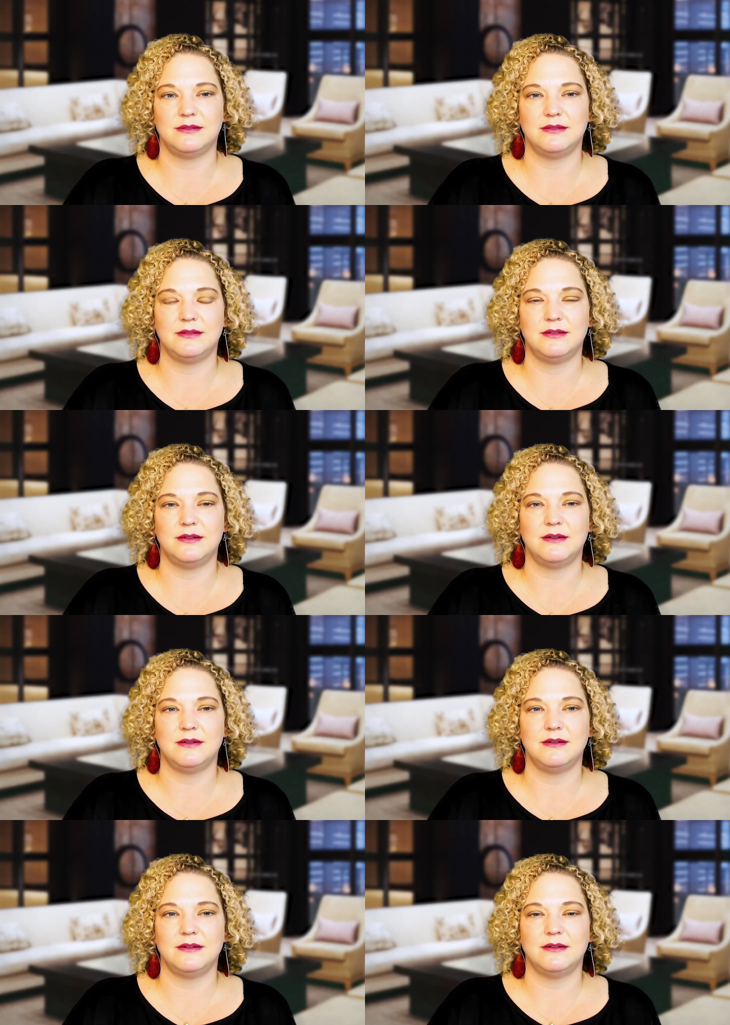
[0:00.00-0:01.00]

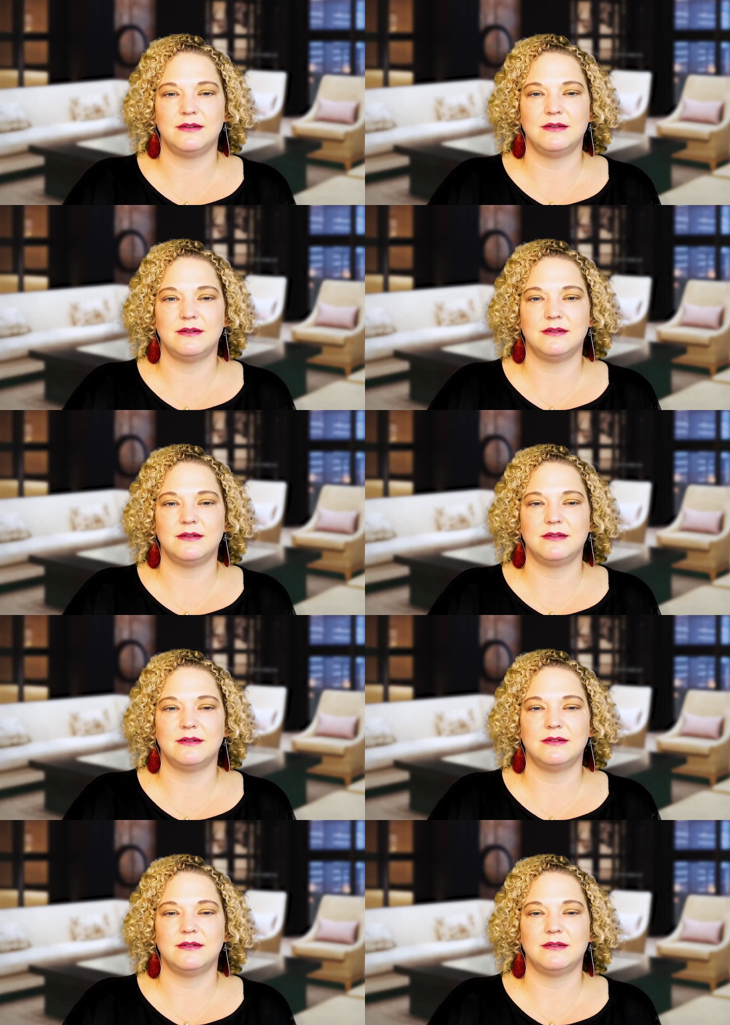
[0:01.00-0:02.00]

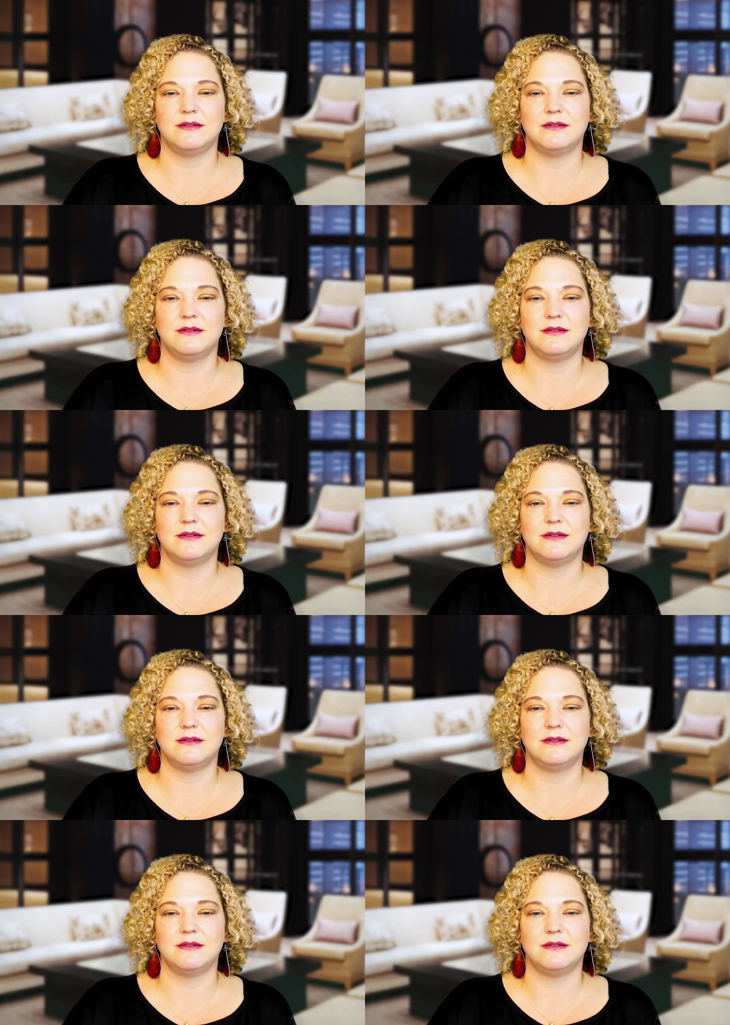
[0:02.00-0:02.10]
Nobody speaks.